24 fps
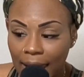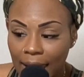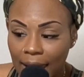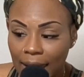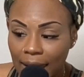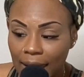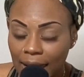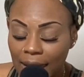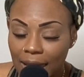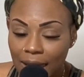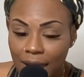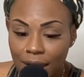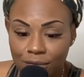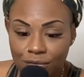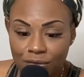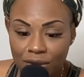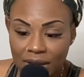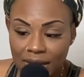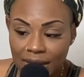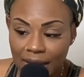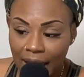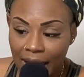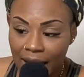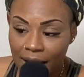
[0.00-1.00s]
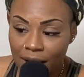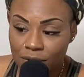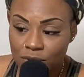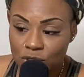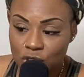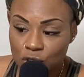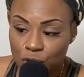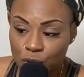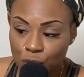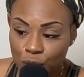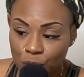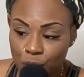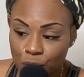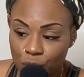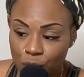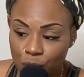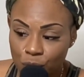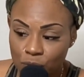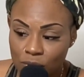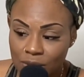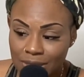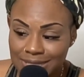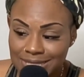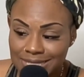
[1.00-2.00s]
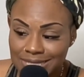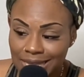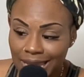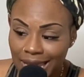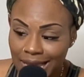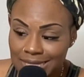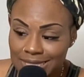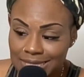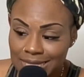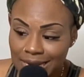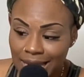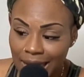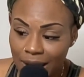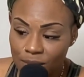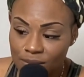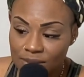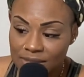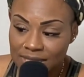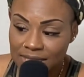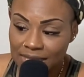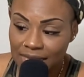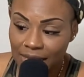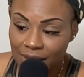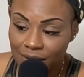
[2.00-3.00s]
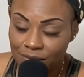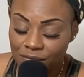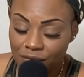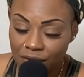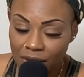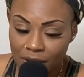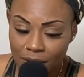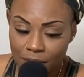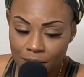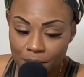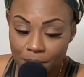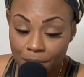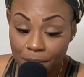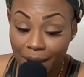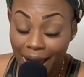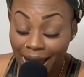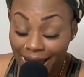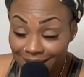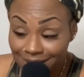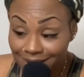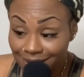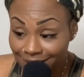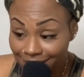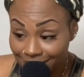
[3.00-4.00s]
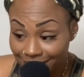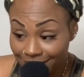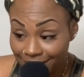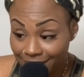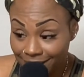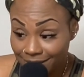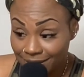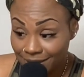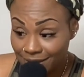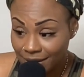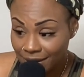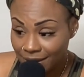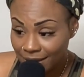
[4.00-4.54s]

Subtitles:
Even down to the test that I was given by God,